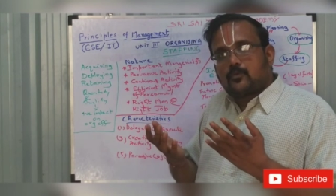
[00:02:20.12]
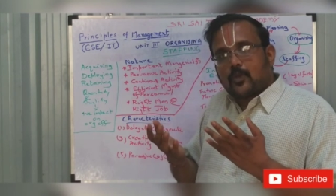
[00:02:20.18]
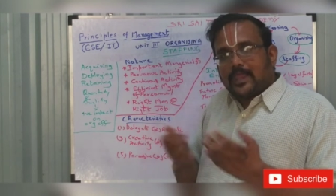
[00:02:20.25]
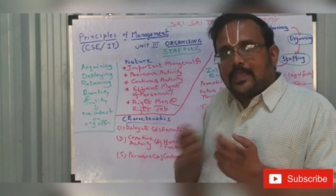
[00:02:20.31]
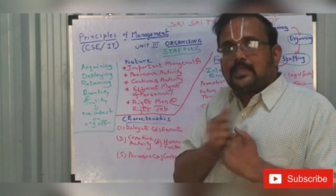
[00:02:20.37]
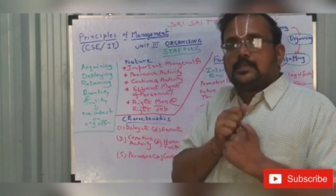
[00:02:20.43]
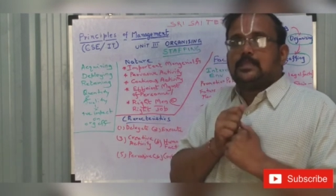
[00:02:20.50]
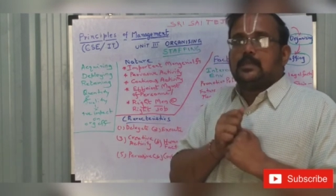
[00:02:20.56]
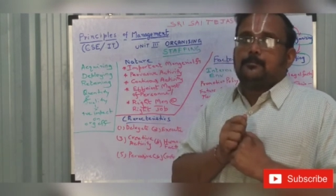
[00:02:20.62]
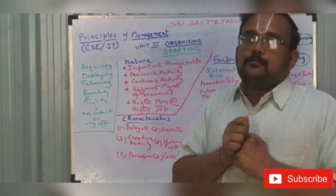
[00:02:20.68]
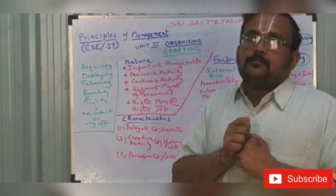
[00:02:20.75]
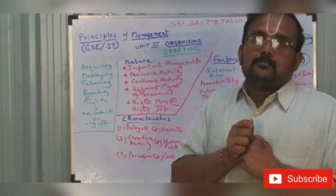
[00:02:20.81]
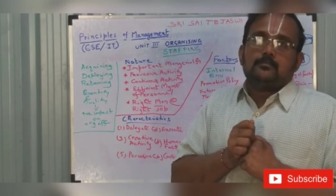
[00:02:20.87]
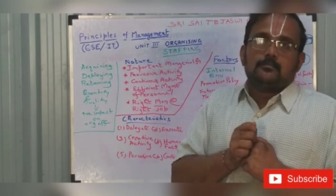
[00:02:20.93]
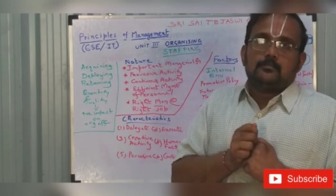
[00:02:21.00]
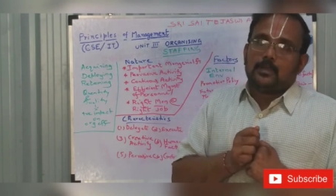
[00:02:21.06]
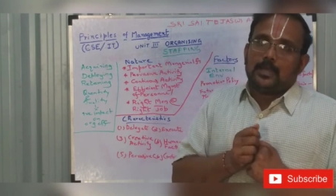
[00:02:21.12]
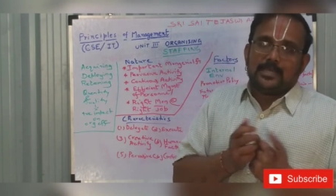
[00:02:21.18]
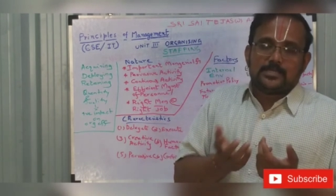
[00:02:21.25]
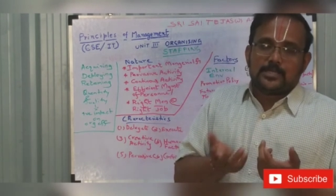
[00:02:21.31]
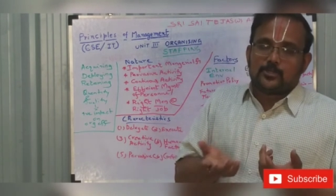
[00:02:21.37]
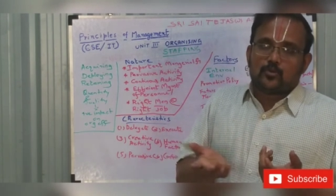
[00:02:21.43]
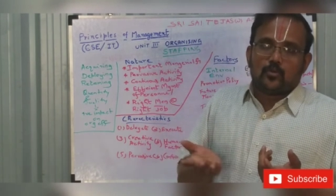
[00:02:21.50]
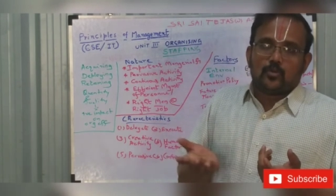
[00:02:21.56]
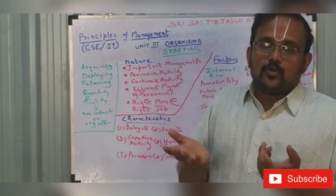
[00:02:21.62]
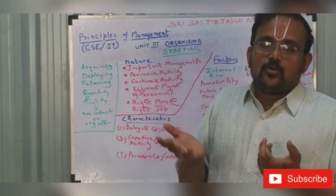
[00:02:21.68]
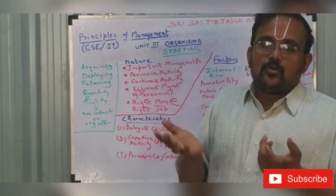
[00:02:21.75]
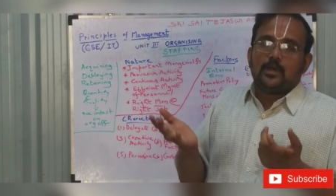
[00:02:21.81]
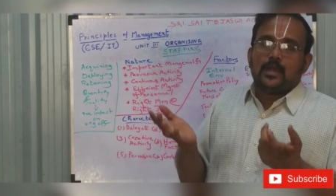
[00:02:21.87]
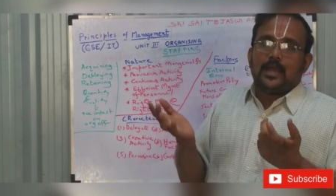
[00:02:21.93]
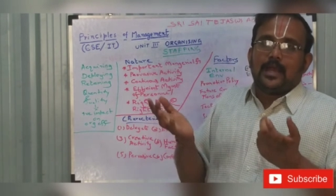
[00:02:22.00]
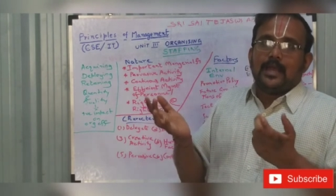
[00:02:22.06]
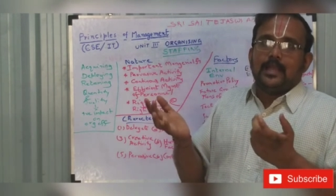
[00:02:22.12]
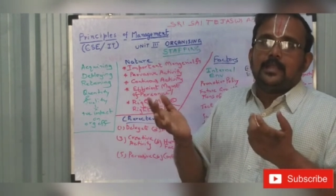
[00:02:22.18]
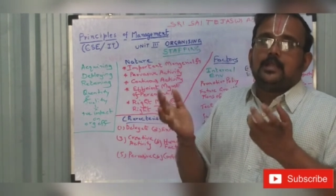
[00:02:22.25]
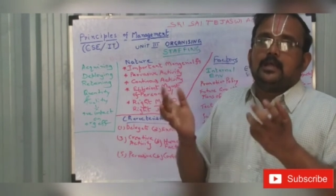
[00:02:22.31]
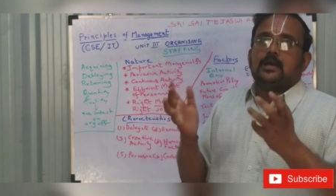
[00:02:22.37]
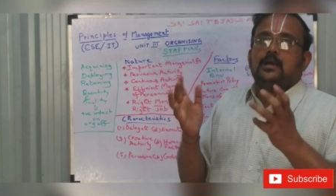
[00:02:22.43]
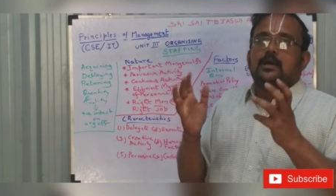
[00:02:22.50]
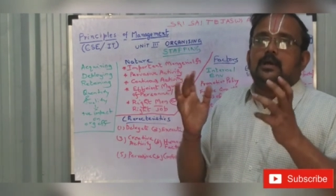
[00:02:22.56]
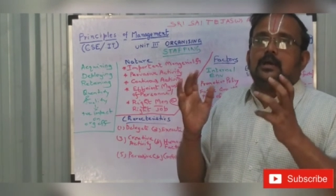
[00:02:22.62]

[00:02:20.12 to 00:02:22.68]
train them, as I told you, and